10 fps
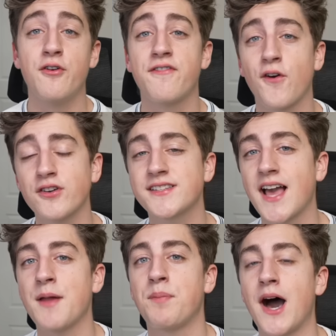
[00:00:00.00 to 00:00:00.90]
first
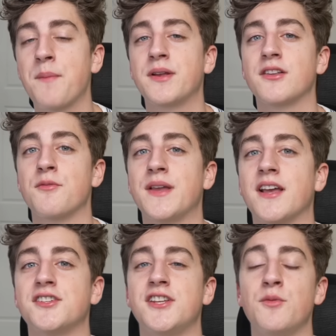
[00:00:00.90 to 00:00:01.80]
got popular
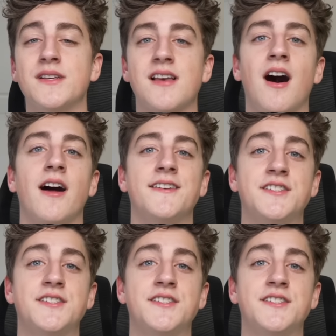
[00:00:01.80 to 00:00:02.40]
because she was on